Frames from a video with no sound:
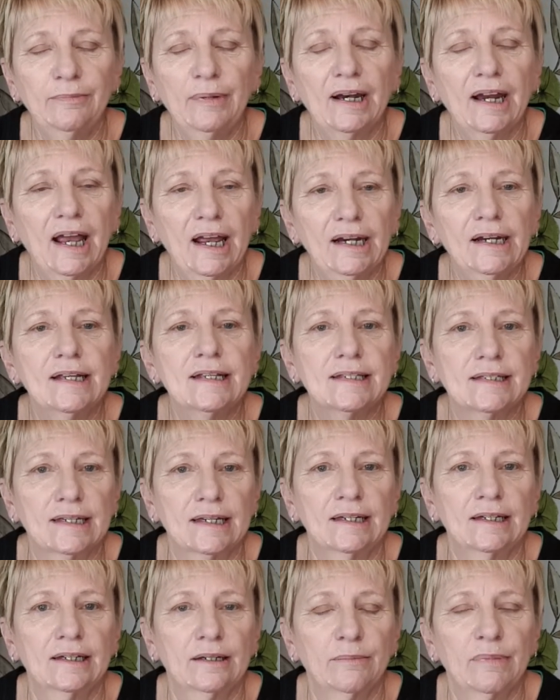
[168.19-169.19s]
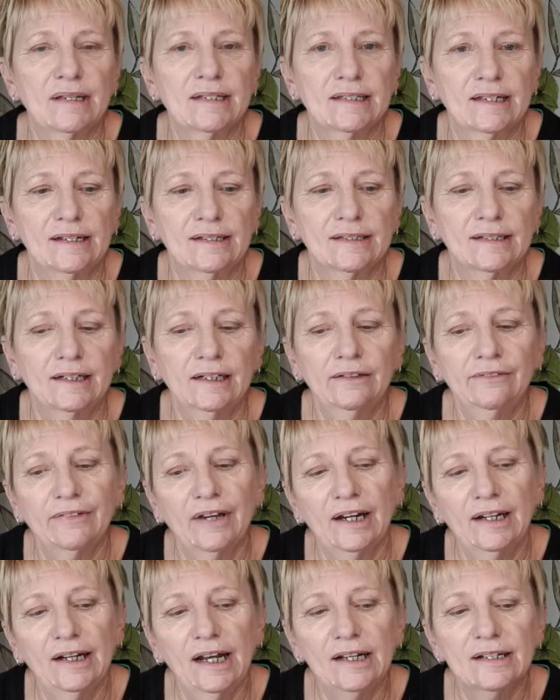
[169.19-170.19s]
but any skin can be sensitive.
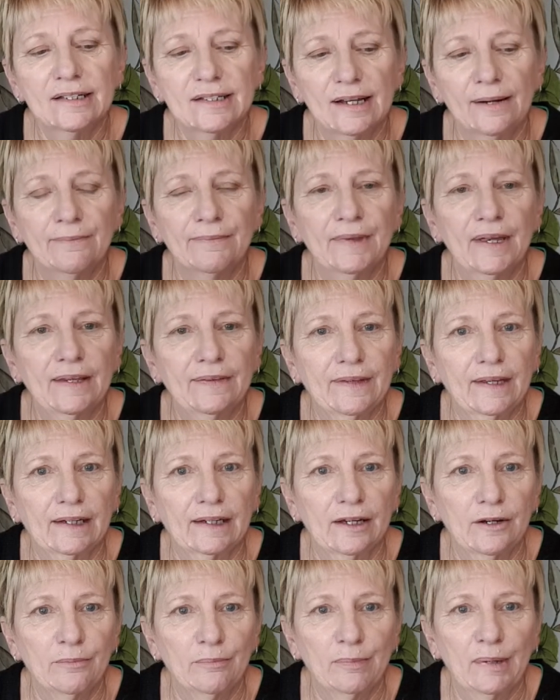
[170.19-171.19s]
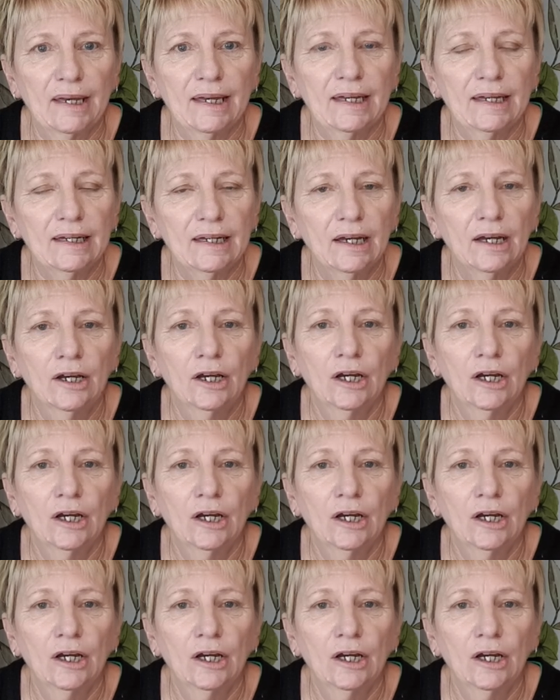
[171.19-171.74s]
And that's something that can be